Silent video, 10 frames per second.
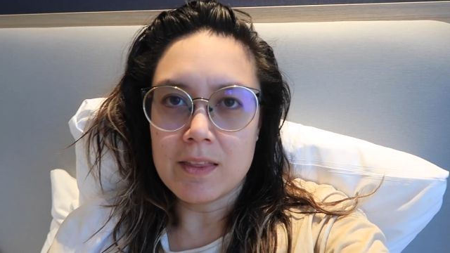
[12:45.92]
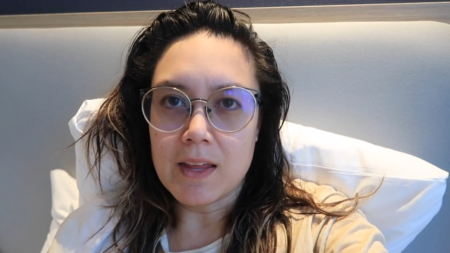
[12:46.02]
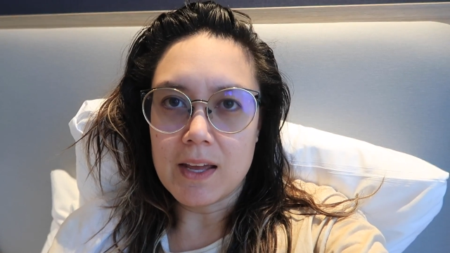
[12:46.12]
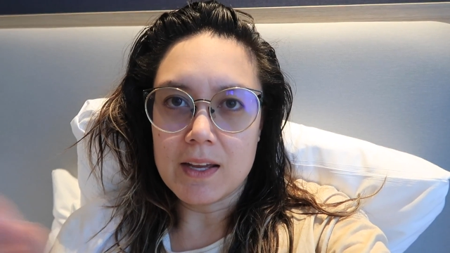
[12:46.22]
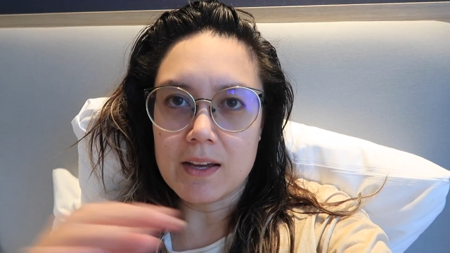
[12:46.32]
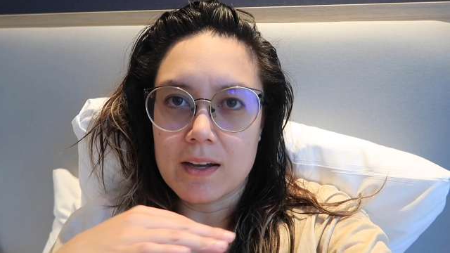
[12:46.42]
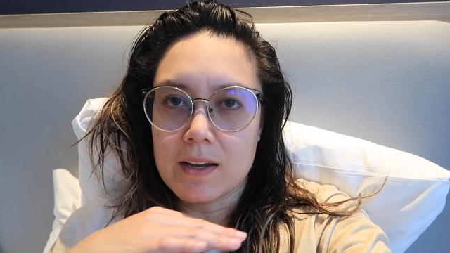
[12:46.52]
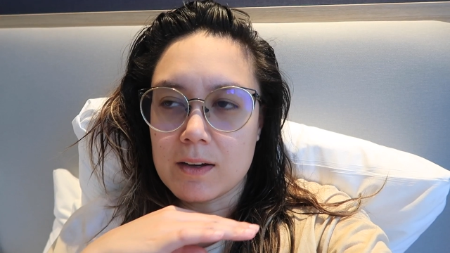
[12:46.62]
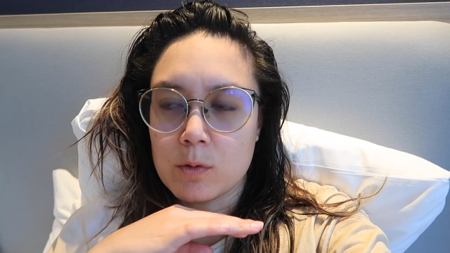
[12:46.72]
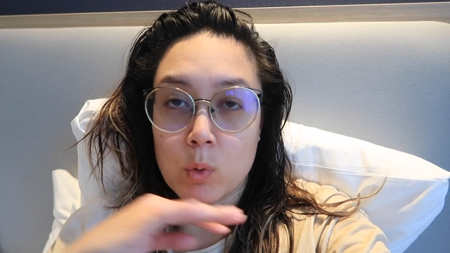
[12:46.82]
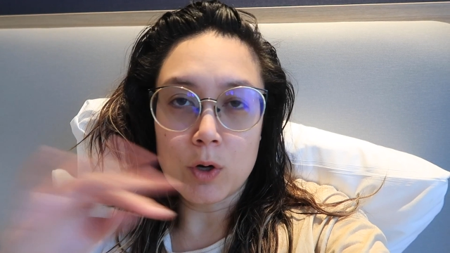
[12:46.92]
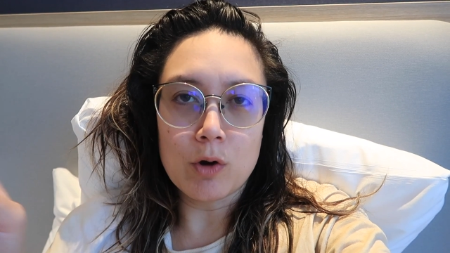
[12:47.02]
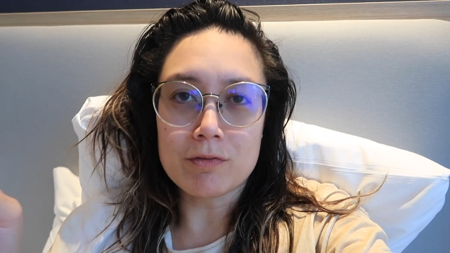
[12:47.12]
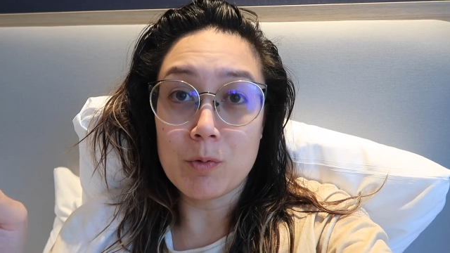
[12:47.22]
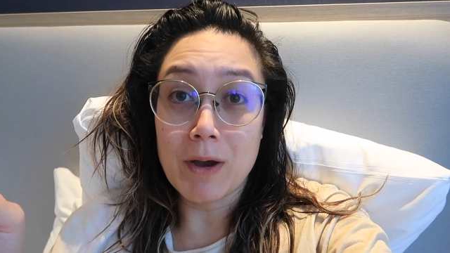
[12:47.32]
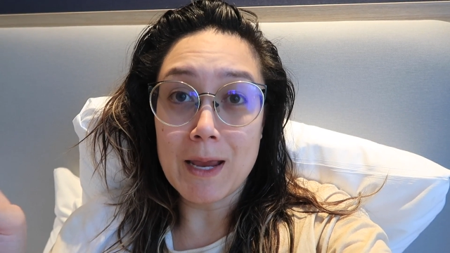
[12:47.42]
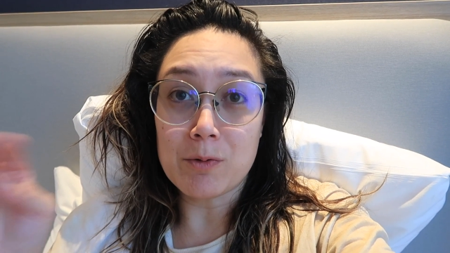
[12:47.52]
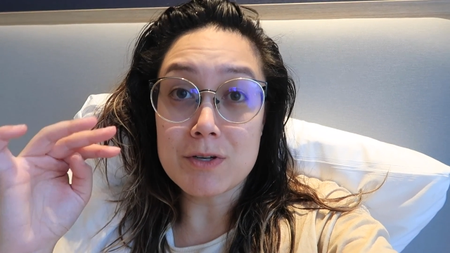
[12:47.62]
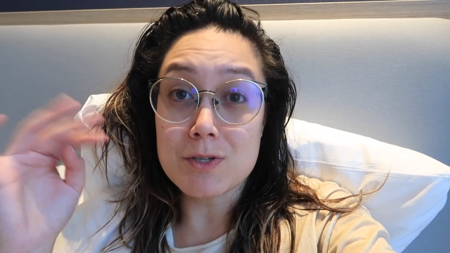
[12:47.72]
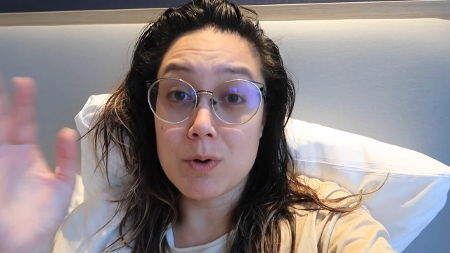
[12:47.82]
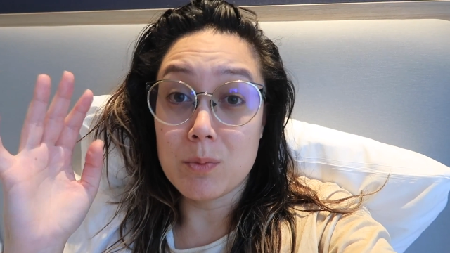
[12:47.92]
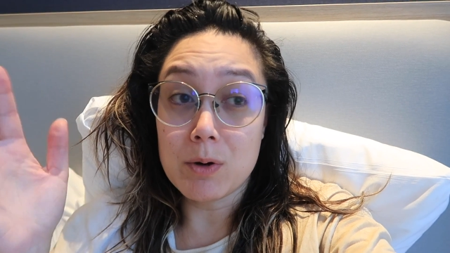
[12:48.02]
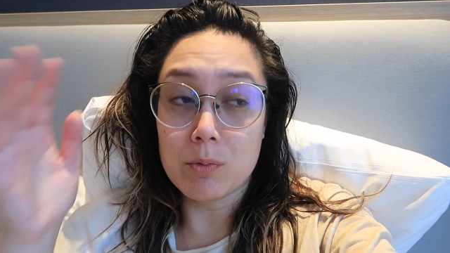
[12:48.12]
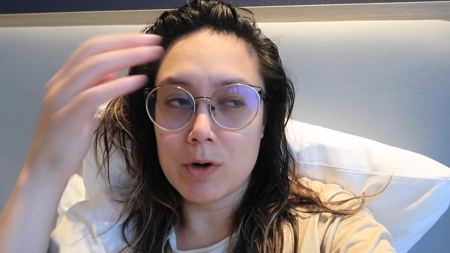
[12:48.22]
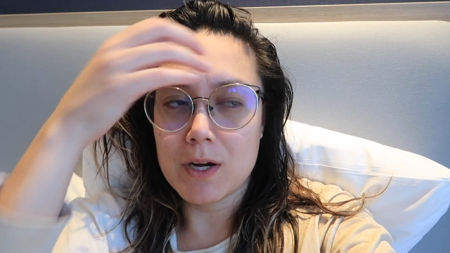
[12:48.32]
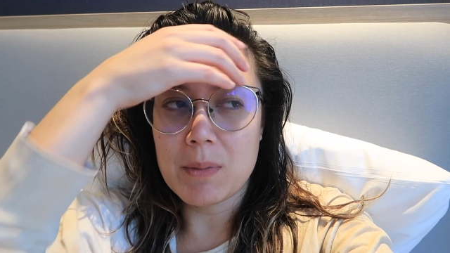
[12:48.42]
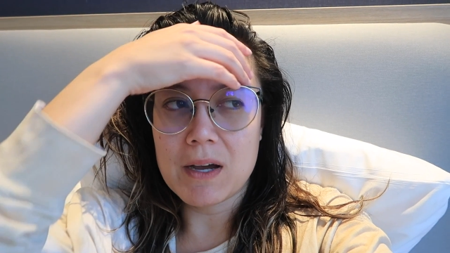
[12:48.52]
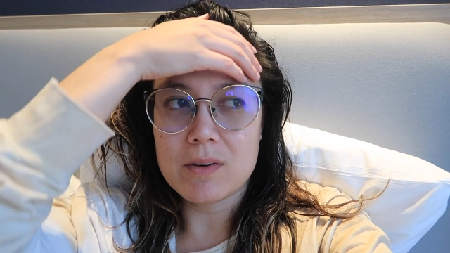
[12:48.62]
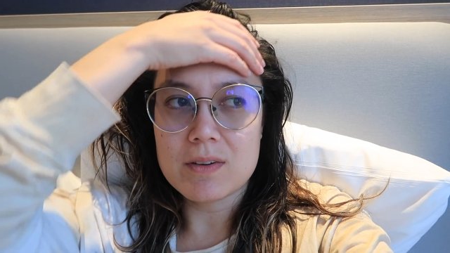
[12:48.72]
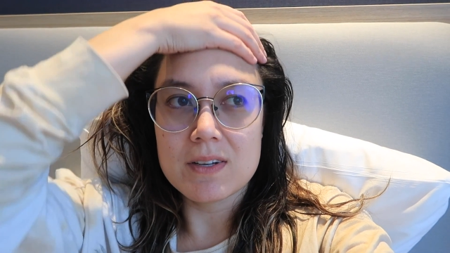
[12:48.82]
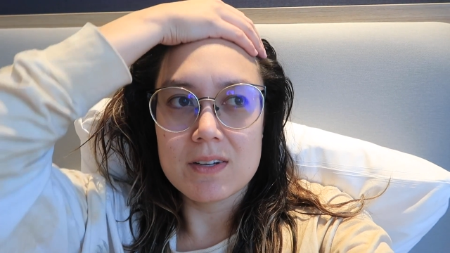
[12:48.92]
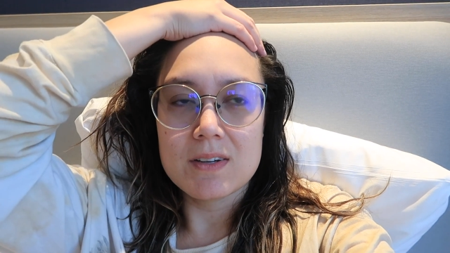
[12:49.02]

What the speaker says: They weren't overweight, which is what we were worried about.